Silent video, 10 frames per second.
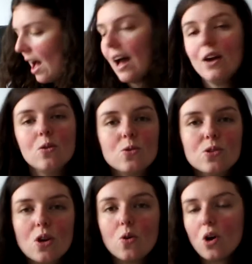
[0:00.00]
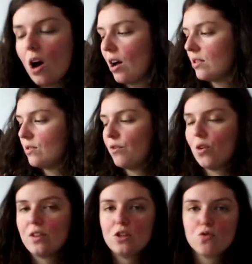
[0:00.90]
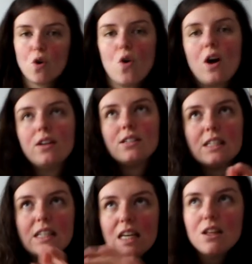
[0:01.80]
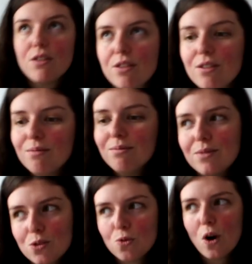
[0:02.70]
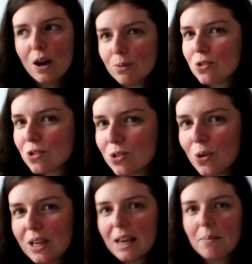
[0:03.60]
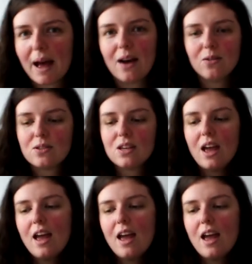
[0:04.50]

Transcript: I also got, for the drawer underneath the drawer I was just talking about,